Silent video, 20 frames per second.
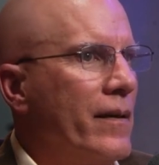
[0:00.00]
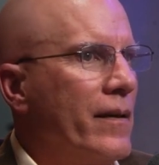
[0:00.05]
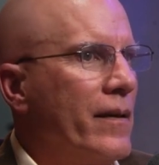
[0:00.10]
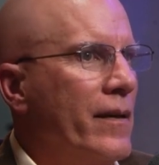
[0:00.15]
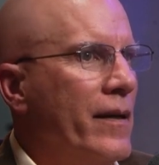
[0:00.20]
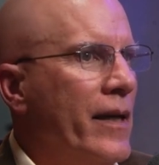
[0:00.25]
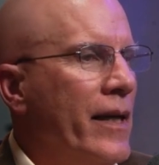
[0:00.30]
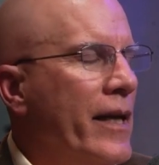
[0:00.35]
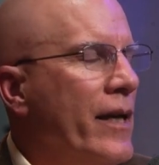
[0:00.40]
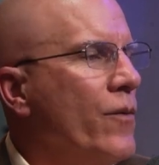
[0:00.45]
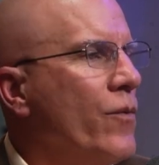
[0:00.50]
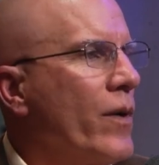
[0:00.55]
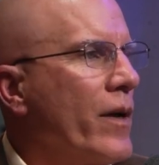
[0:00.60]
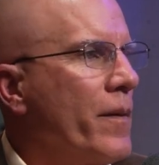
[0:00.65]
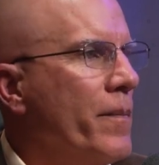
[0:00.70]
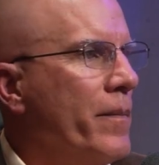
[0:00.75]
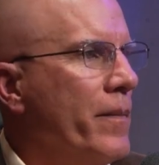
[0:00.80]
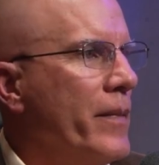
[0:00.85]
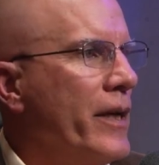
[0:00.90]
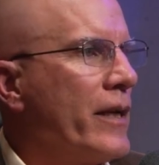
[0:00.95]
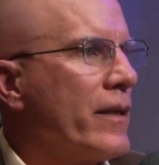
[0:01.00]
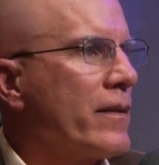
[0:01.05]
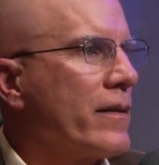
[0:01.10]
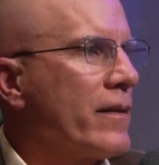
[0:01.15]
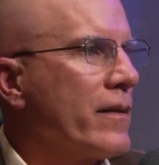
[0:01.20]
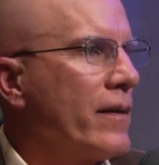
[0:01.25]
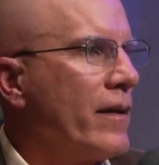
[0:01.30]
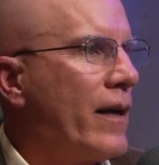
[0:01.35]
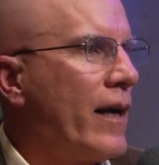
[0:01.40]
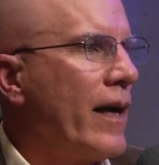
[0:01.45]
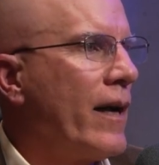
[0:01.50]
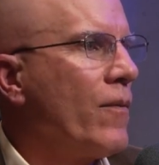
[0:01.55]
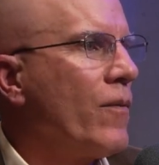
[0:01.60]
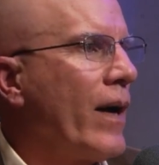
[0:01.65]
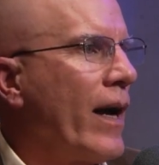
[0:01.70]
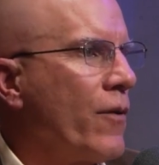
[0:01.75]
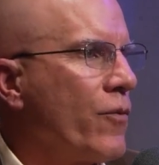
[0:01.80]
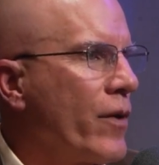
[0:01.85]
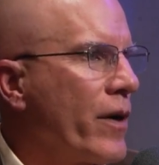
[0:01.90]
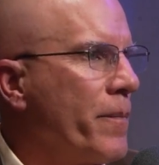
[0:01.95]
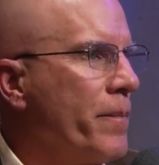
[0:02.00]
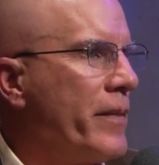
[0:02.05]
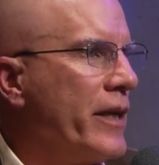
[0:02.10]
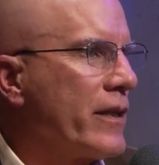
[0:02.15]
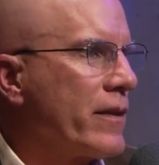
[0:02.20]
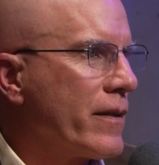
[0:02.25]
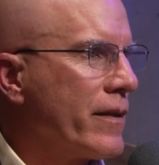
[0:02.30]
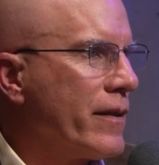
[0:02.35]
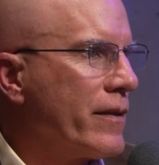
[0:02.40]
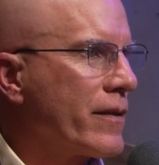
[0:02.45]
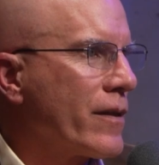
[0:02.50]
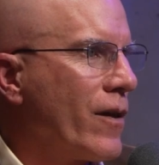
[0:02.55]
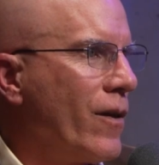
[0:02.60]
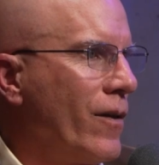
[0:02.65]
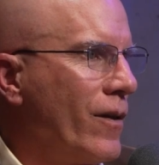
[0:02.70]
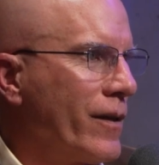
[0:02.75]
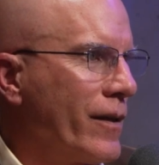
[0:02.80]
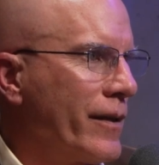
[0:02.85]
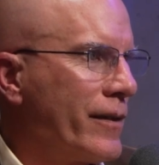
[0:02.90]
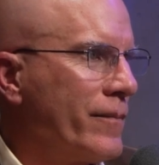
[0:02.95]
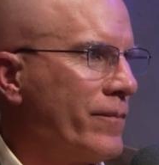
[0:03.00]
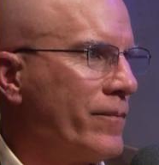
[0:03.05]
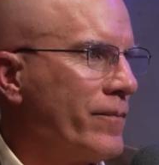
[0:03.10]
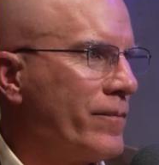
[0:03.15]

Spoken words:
he would have missed, I would have missed his calling.